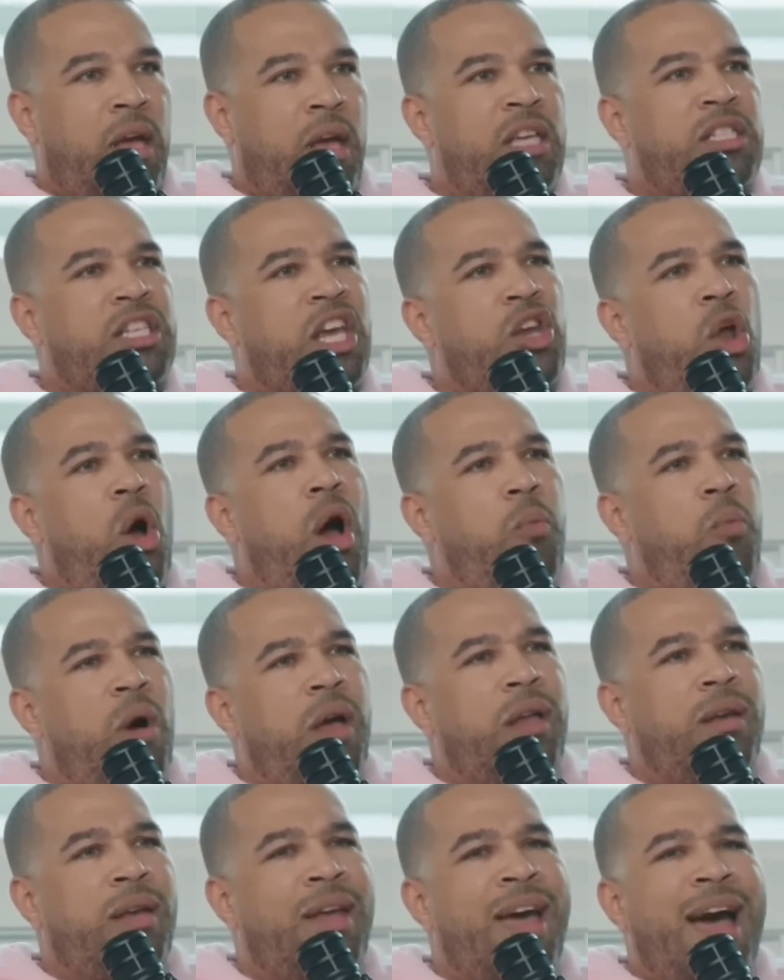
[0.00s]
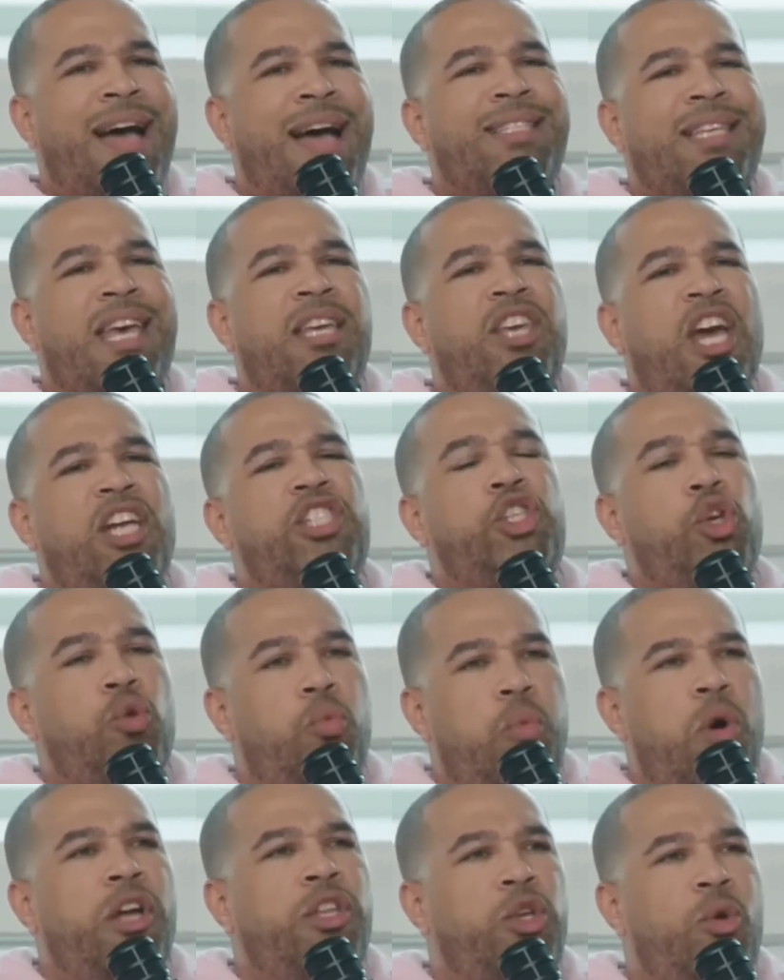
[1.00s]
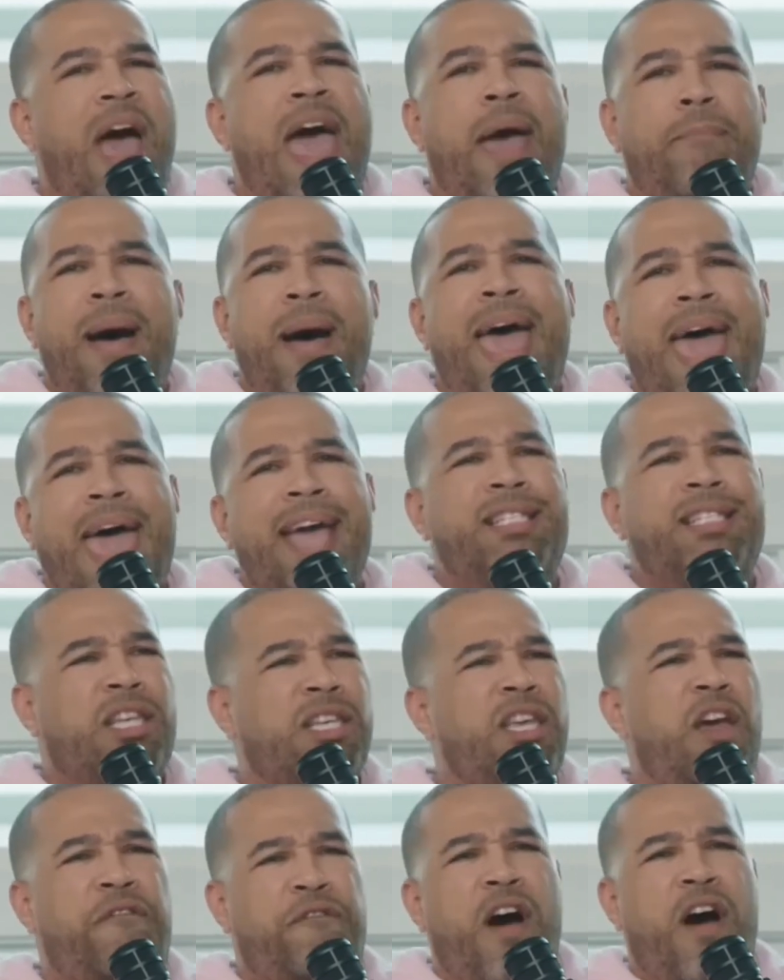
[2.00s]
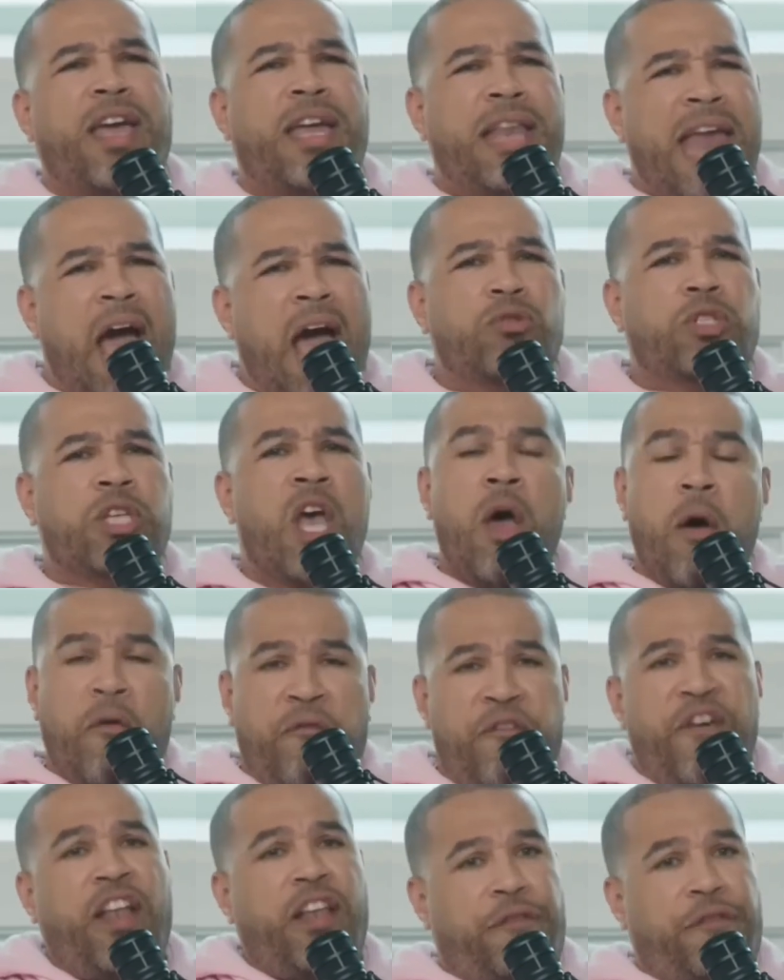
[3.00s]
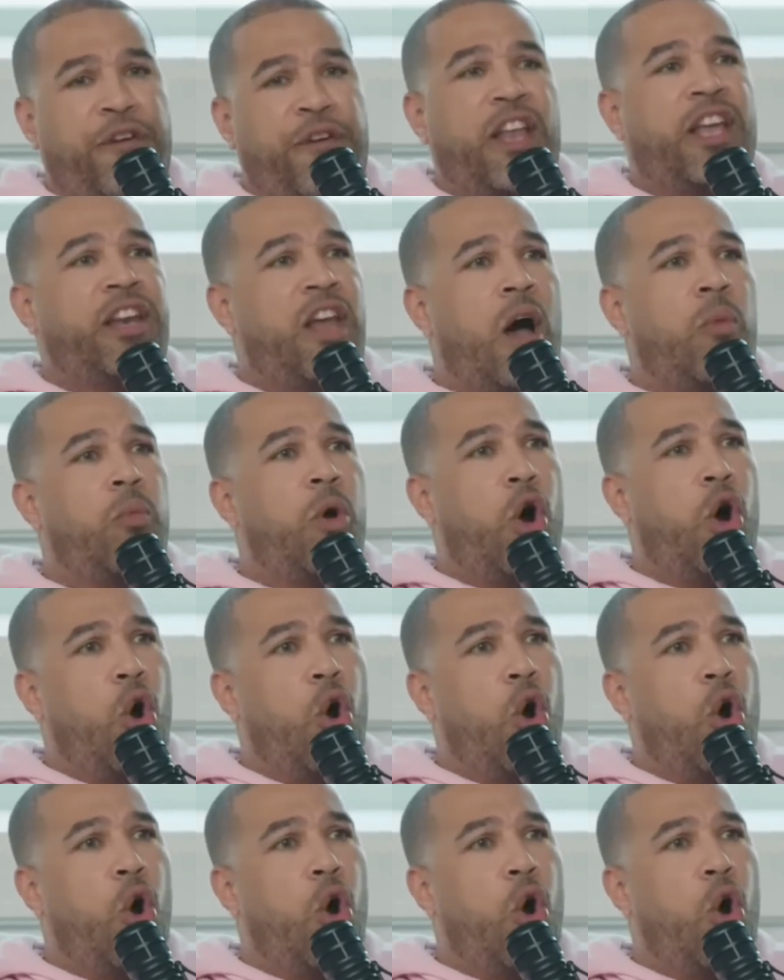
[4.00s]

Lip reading: He said, no, I wouldn't. I said, yes, you would. You had my ex in your fucking house filling